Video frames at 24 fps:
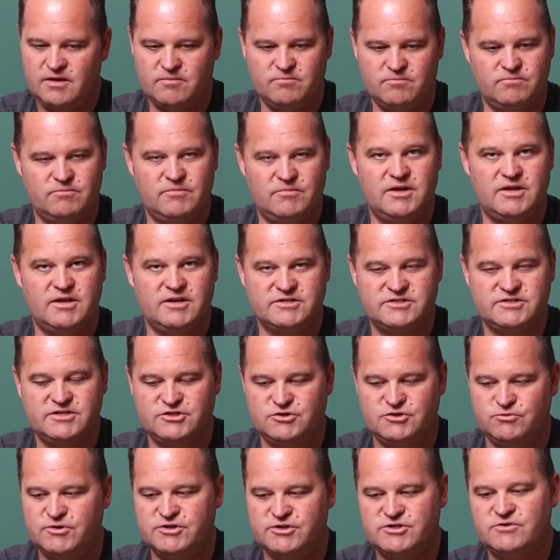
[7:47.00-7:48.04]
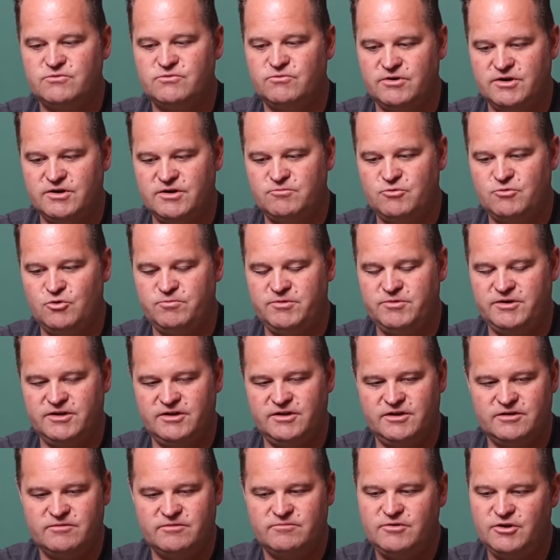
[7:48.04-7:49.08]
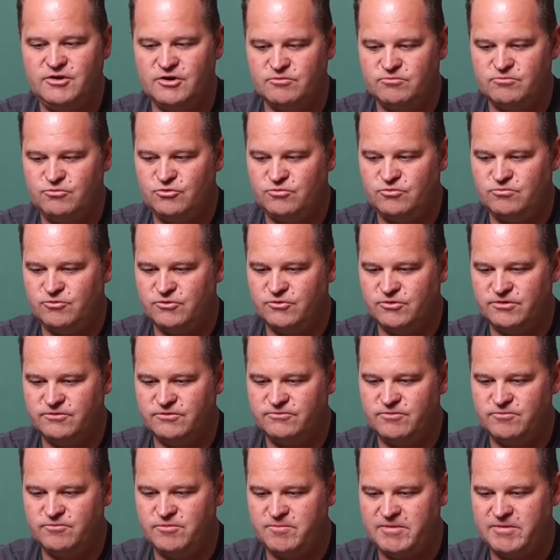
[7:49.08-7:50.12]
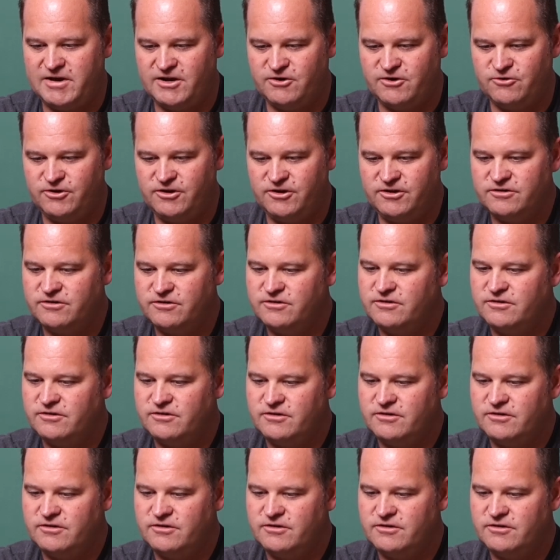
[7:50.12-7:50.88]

am in a situation where I'm hoping to get, pull more from the battery.